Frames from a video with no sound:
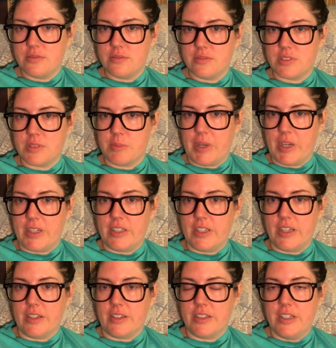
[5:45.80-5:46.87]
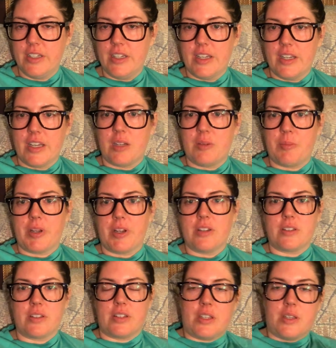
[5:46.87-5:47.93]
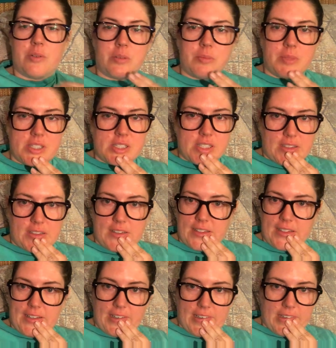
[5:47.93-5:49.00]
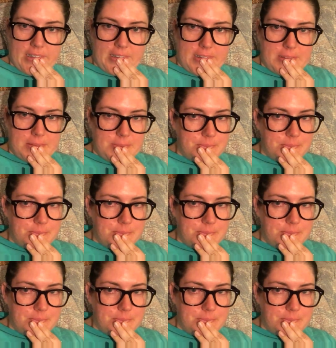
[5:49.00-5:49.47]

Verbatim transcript: It's a bad day. And apparently he went missing like um,